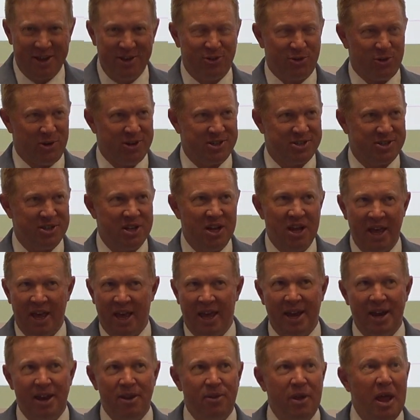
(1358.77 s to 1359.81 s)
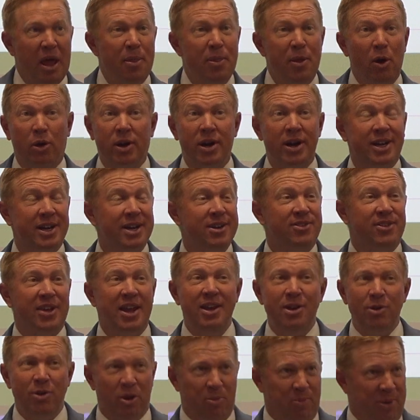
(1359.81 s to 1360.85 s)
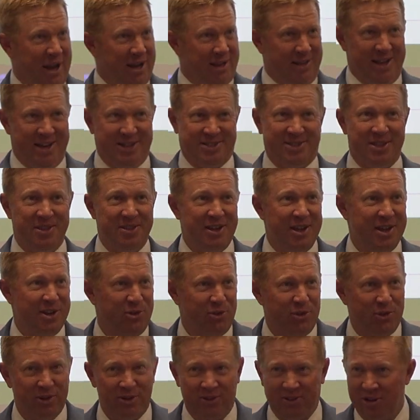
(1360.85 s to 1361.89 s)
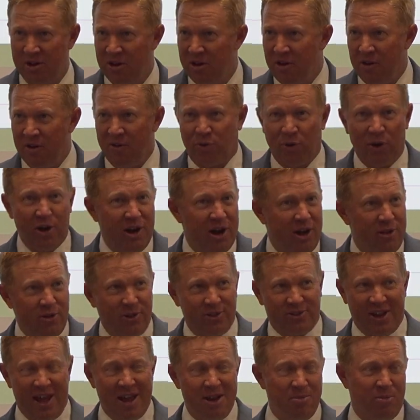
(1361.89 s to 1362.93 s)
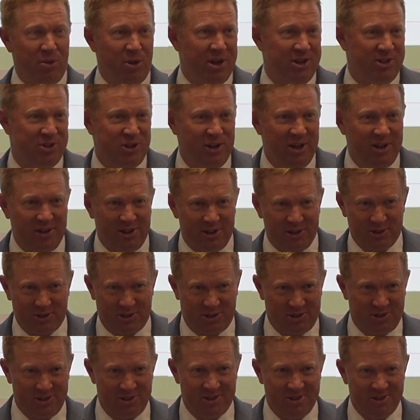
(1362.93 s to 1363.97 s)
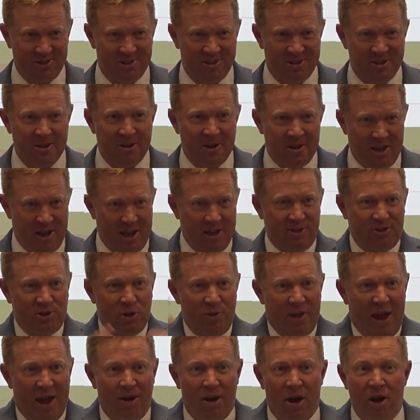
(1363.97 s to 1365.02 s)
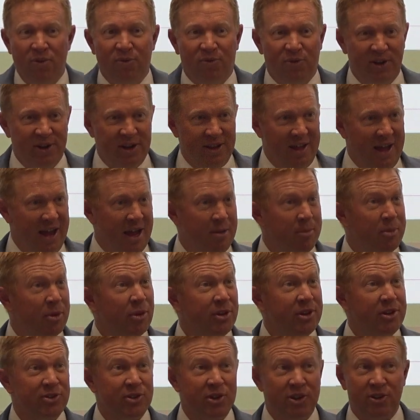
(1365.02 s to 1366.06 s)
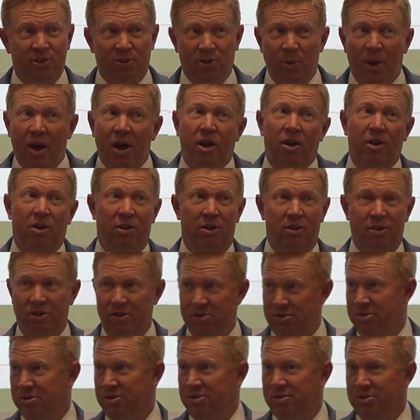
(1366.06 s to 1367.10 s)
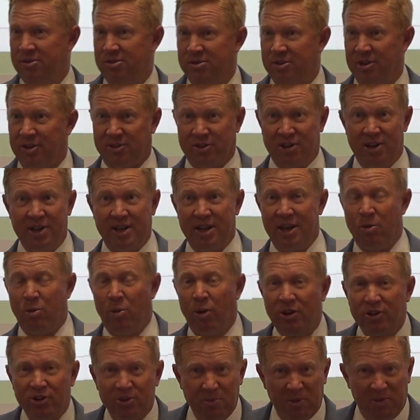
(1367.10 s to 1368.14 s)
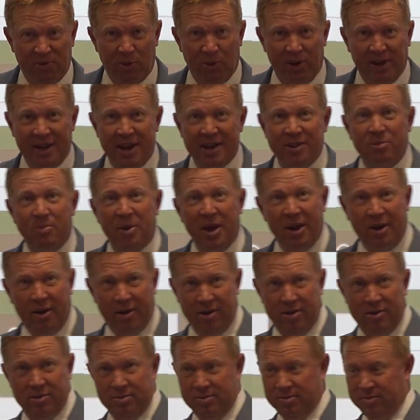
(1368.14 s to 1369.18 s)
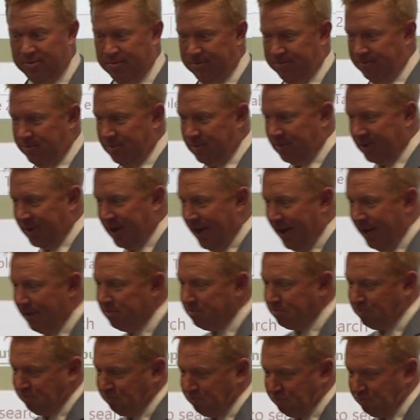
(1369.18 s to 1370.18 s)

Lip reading: interest, and they're going to continue to pay less than the interest for another 10 plus years. And so that unfunded liability is going to swell. It's going to get worse before it gets better, okay?